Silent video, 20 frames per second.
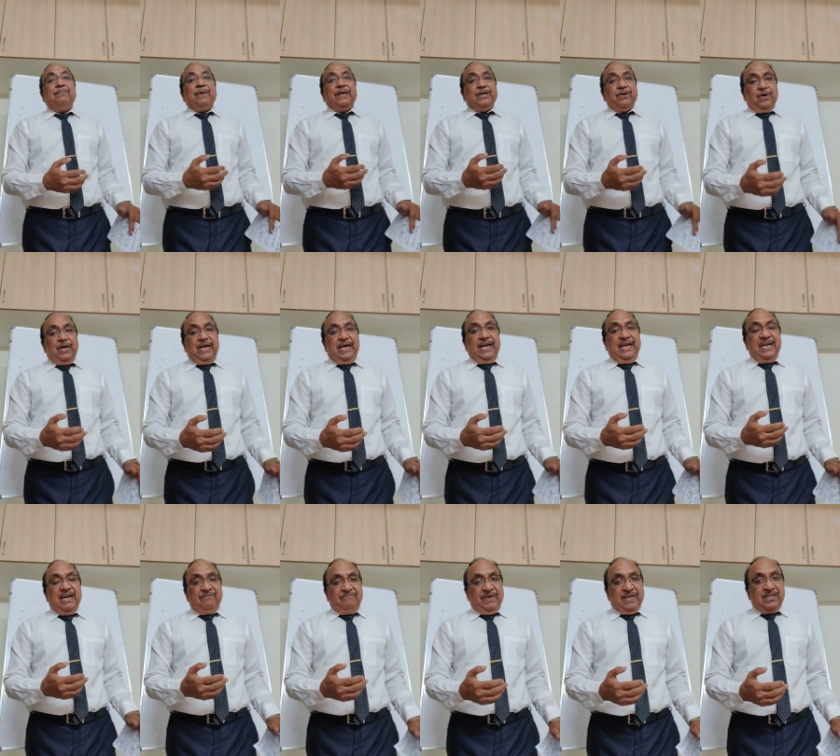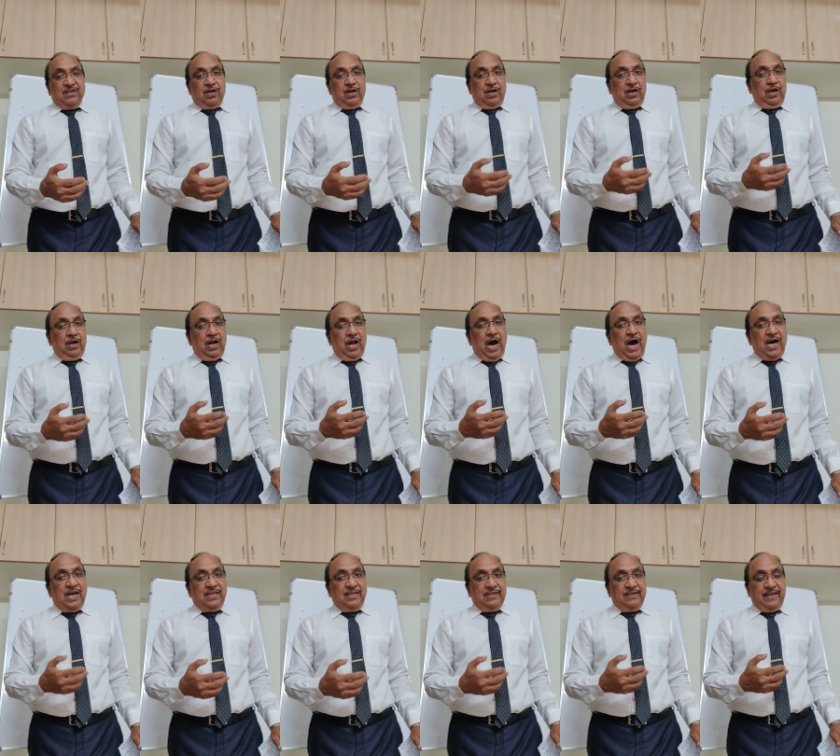particularly it affects
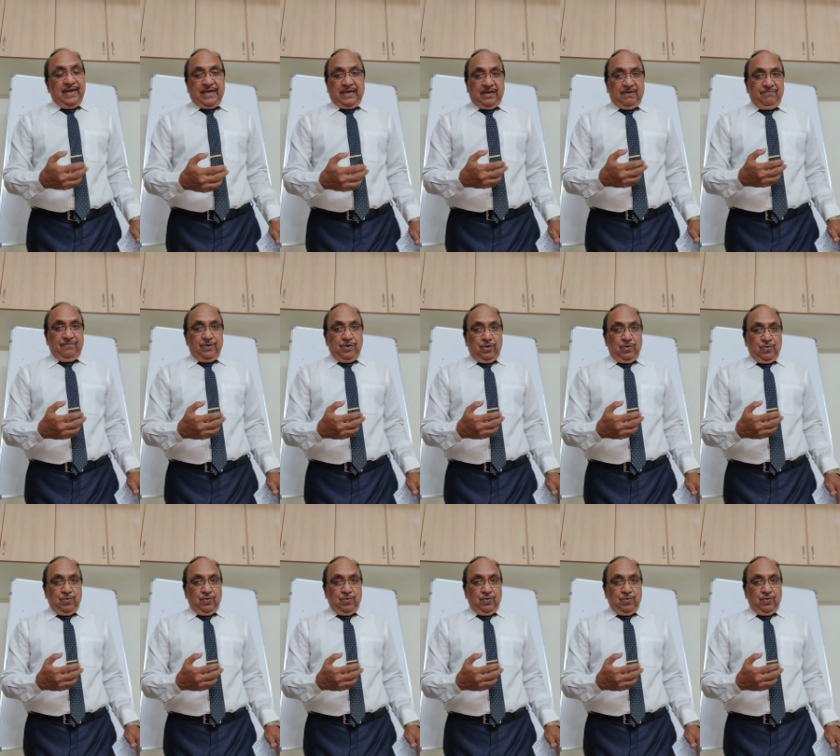large sector of